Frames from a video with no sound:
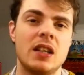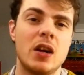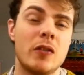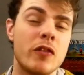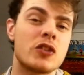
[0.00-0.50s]

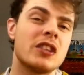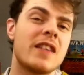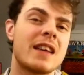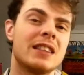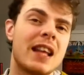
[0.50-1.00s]
Unfortunately,
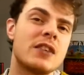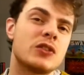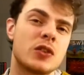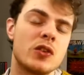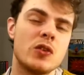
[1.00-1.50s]
that's less
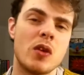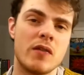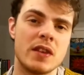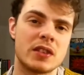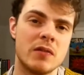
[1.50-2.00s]
true of
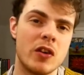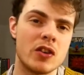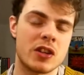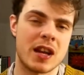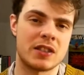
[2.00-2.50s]
this
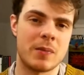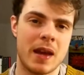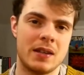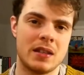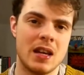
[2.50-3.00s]
conversion
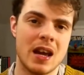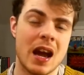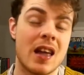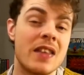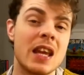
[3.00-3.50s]
aspect,
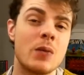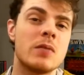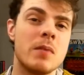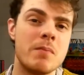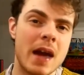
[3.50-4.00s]
and I think it would have
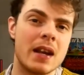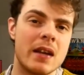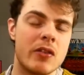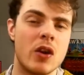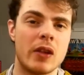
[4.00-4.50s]
been better
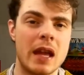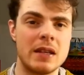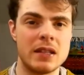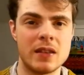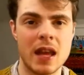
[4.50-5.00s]
if the novel
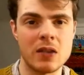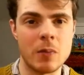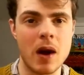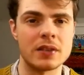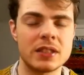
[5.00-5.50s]
ended at the end of
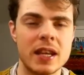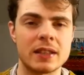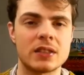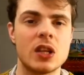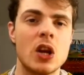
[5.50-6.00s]
part
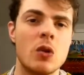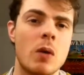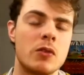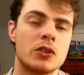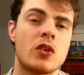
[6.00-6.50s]
6,
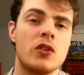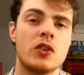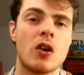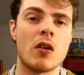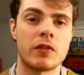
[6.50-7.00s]
when
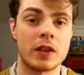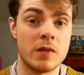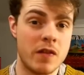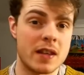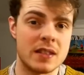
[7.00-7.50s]
Raskolnikov
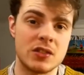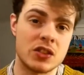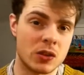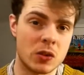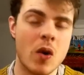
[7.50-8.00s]
confesses to
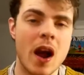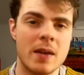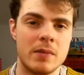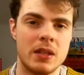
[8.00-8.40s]
the crime.